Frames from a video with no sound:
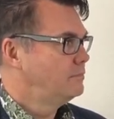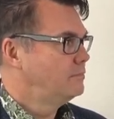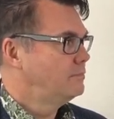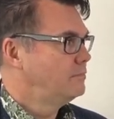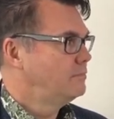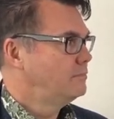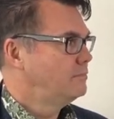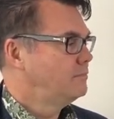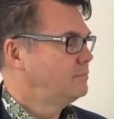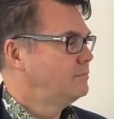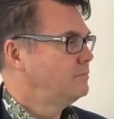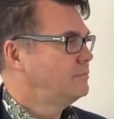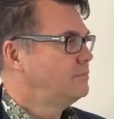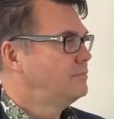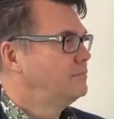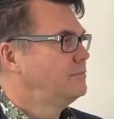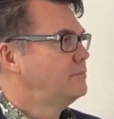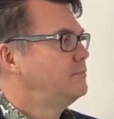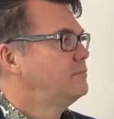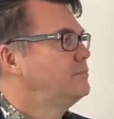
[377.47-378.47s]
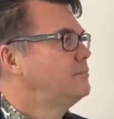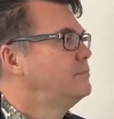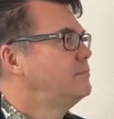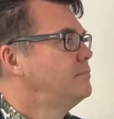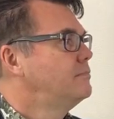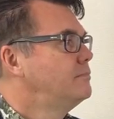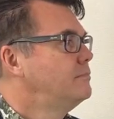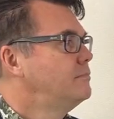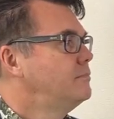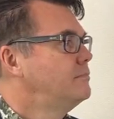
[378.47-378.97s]

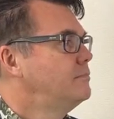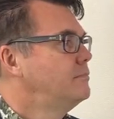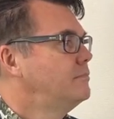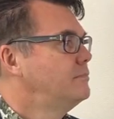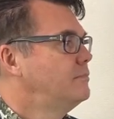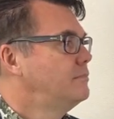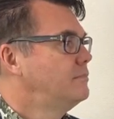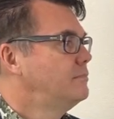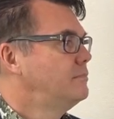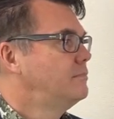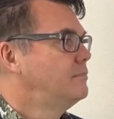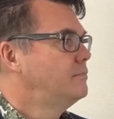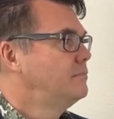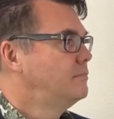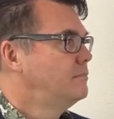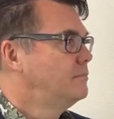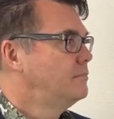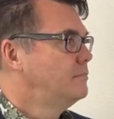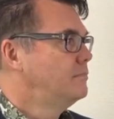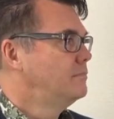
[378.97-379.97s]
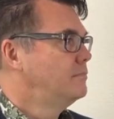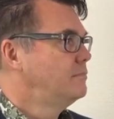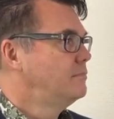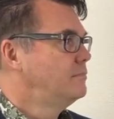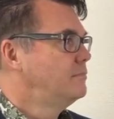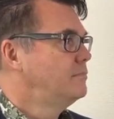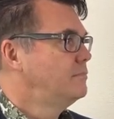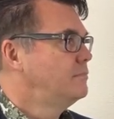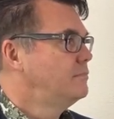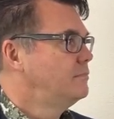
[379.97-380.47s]

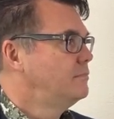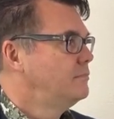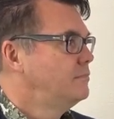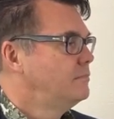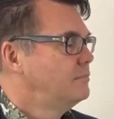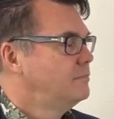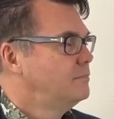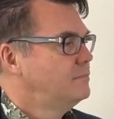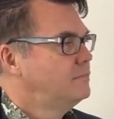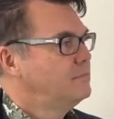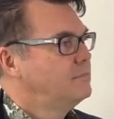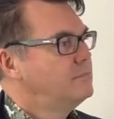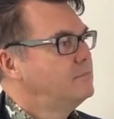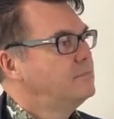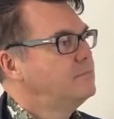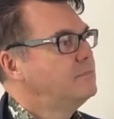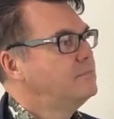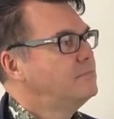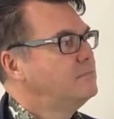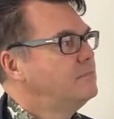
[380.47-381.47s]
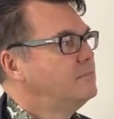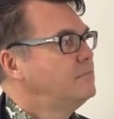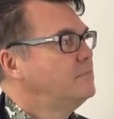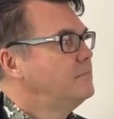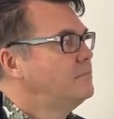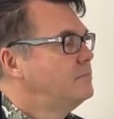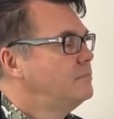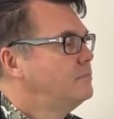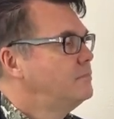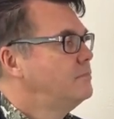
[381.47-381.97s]

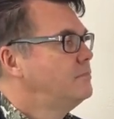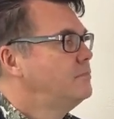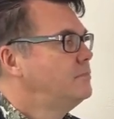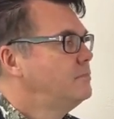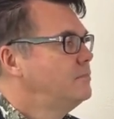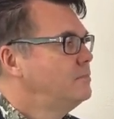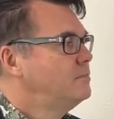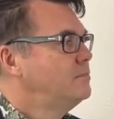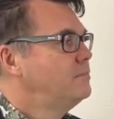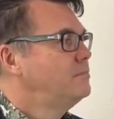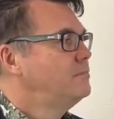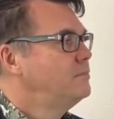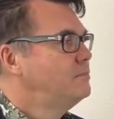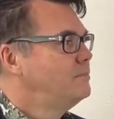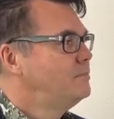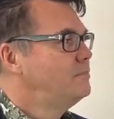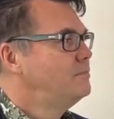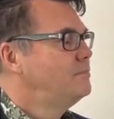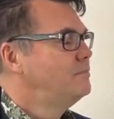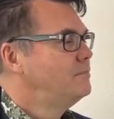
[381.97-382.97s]
(not speaking)